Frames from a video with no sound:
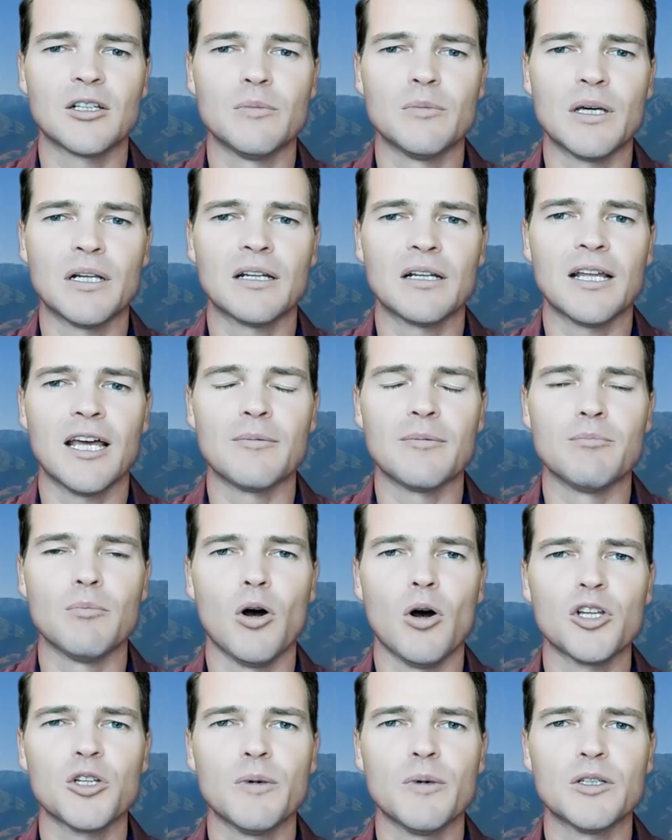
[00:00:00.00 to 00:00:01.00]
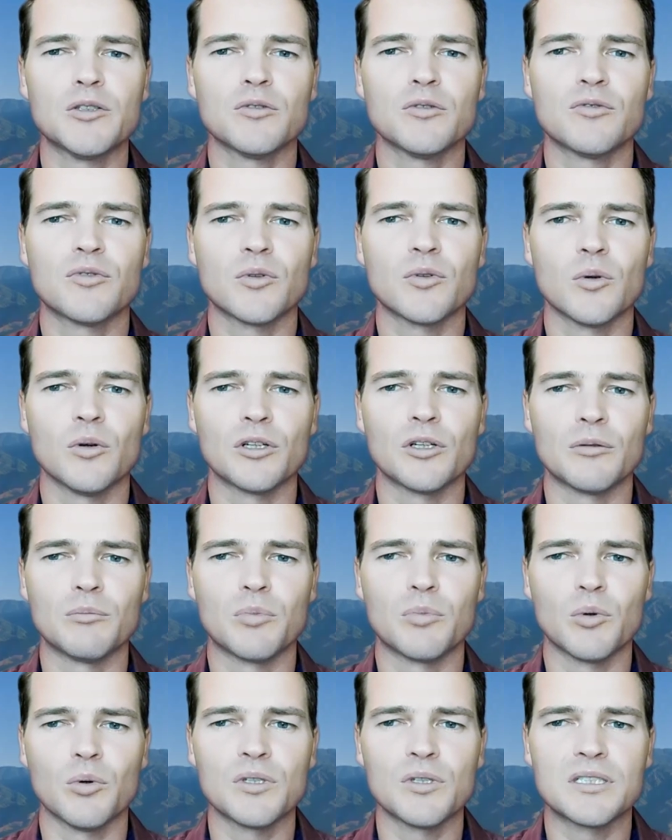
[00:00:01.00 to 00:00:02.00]
committed a monumental fraud in
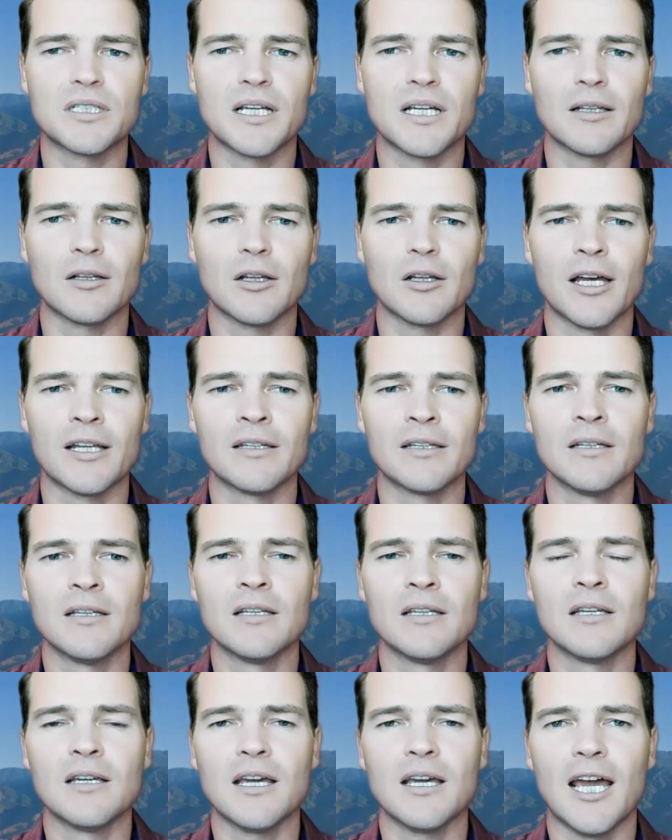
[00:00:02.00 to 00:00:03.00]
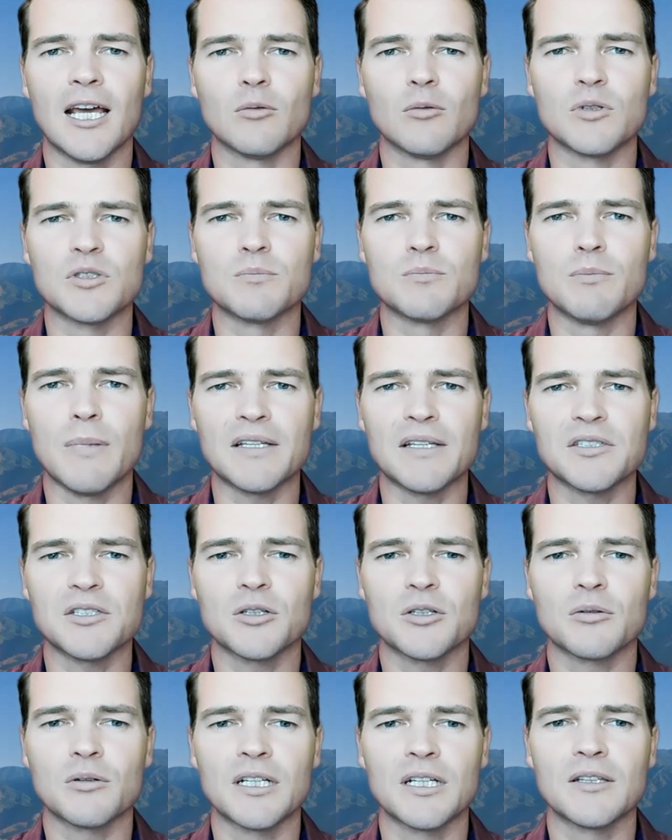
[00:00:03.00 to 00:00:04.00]
broad daylight and was
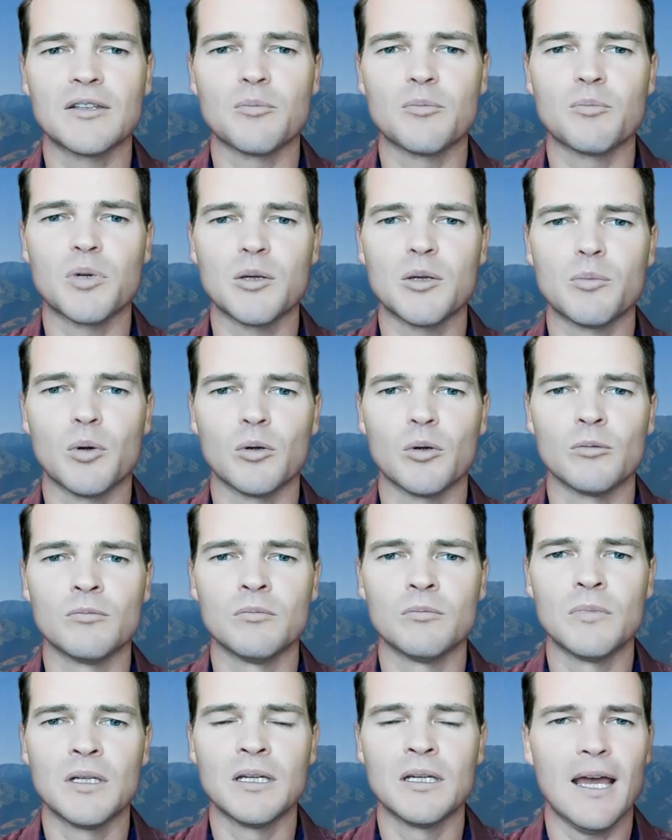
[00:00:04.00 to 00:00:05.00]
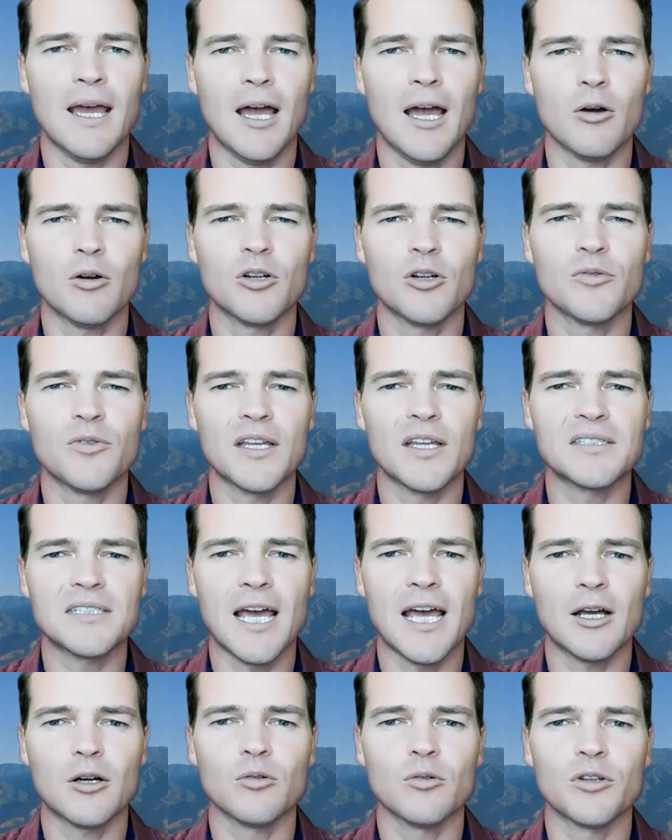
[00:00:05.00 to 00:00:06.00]
massacring the people. How could they
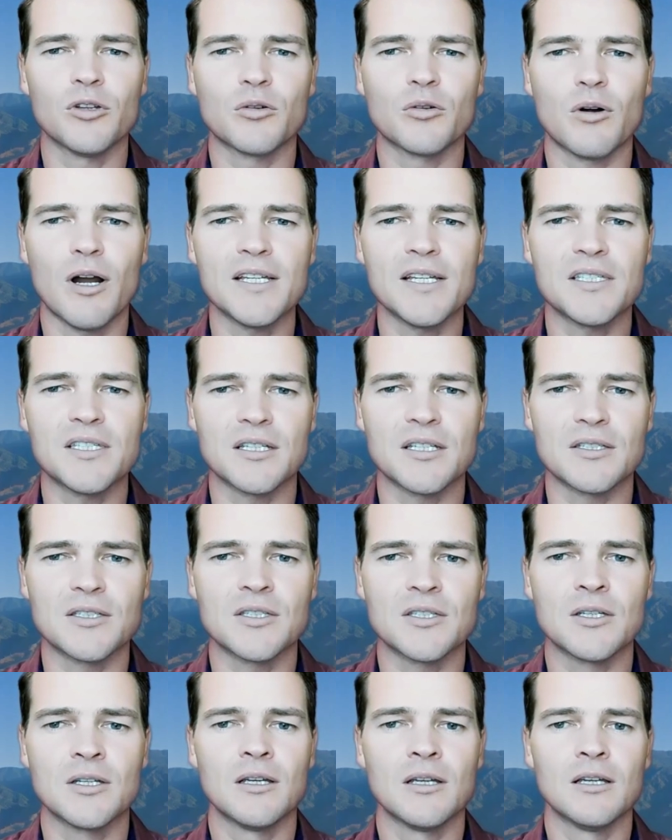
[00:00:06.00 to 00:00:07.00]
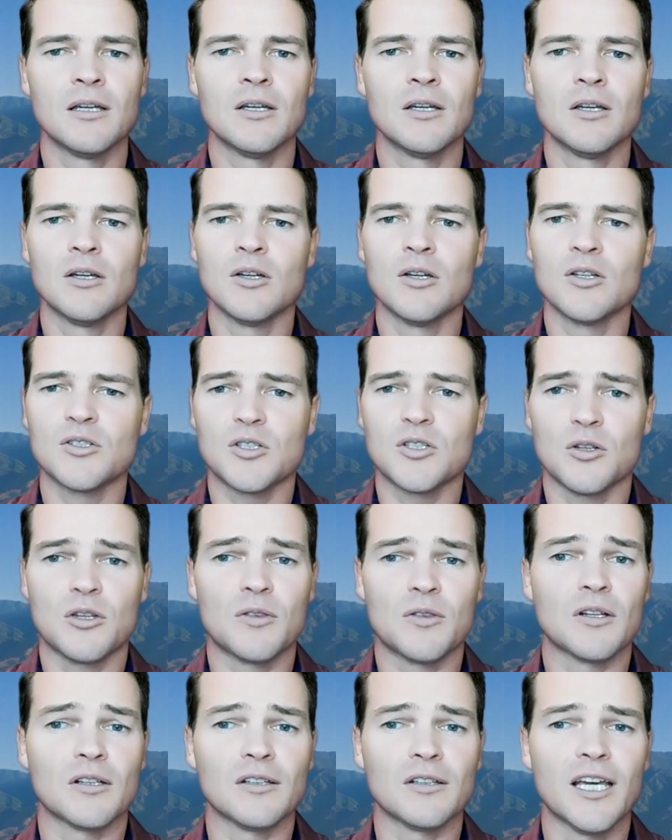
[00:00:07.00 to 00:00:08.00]
tackle the crisis so
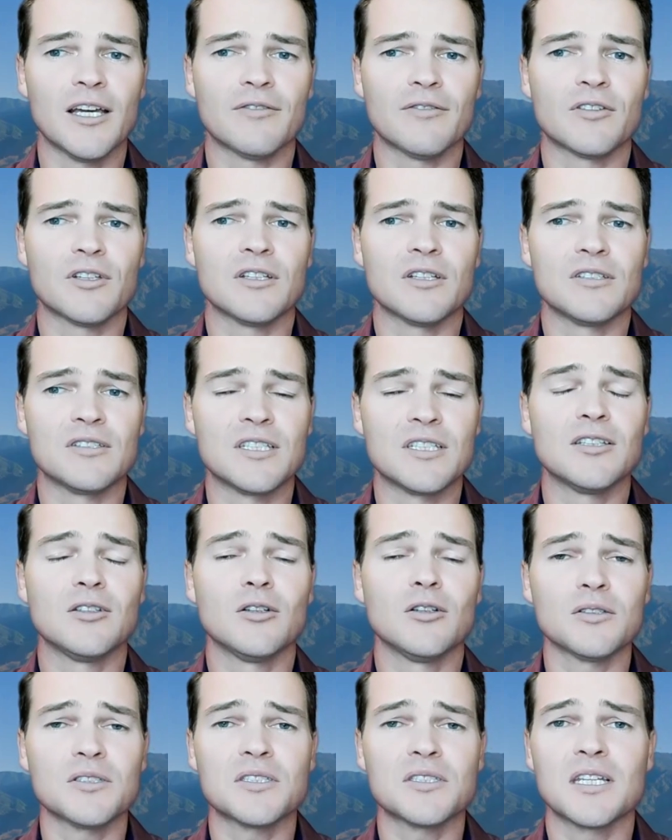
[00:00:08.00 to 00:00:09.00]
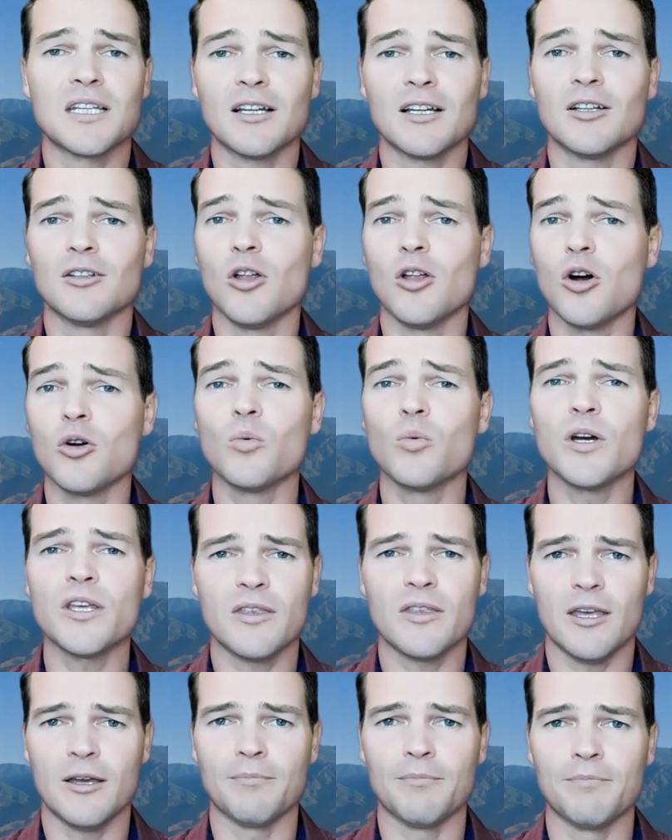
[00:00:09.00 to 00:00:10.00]
that the left did not sink along with
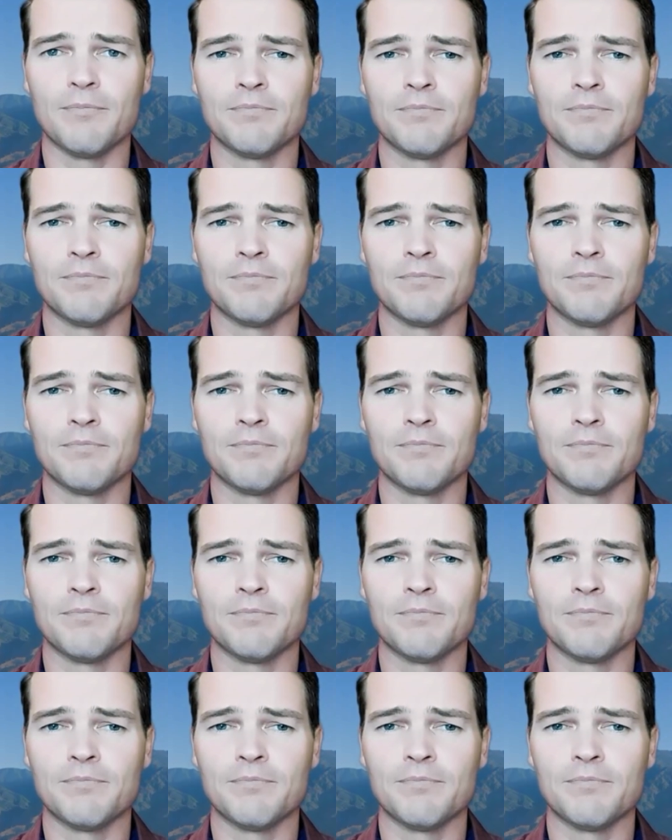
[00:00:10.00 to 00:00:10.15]
him?